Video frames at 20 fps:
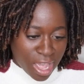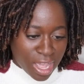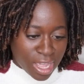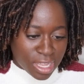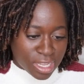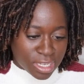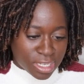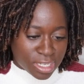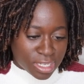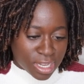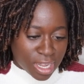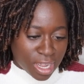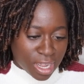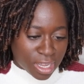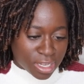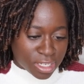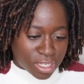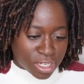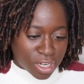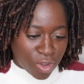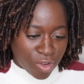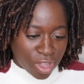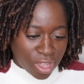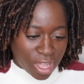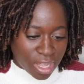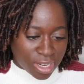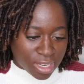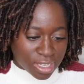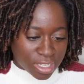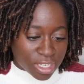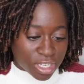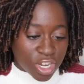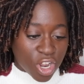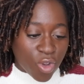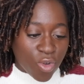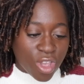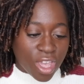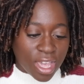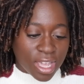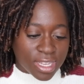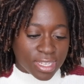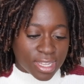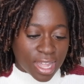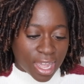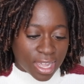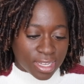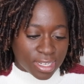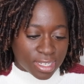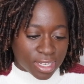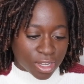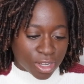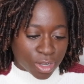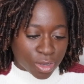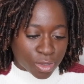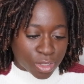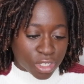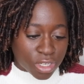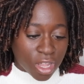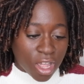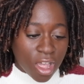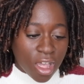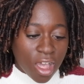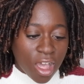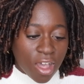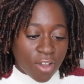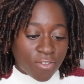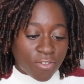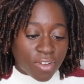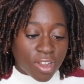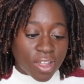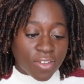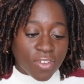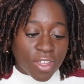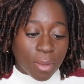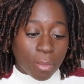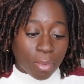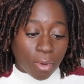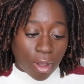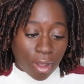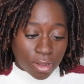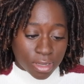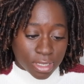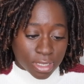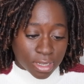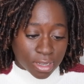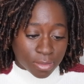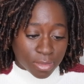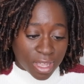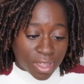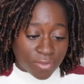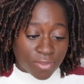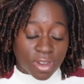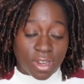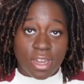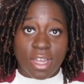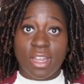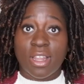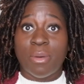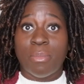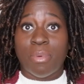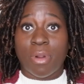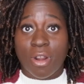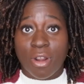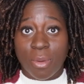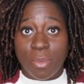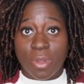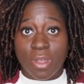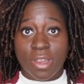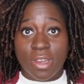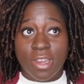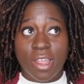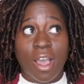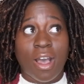It's uh, snow, snow kissed icicles, fluffy balsam, and vanilla bourbon.